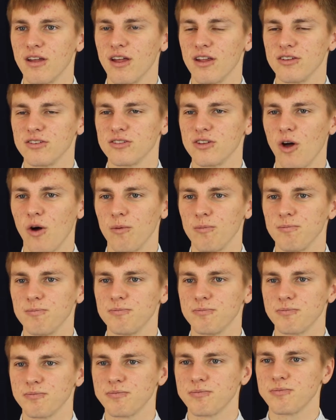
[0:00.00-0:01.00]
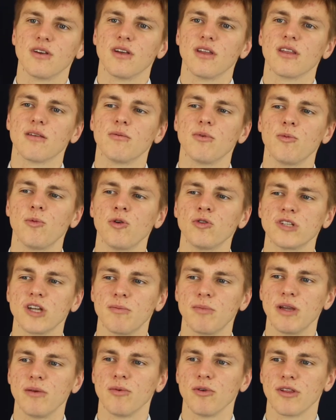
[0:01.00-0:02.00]
And so the
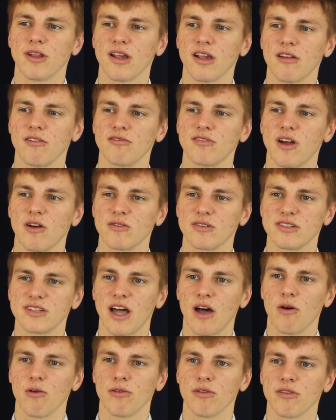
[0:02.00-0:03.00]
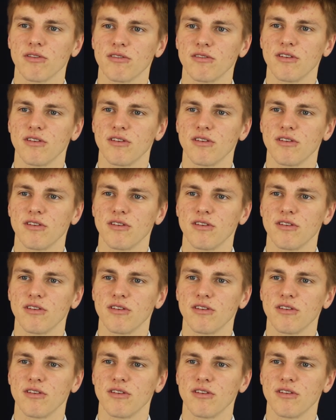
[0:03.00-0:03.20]
Mapuche people, they live down south.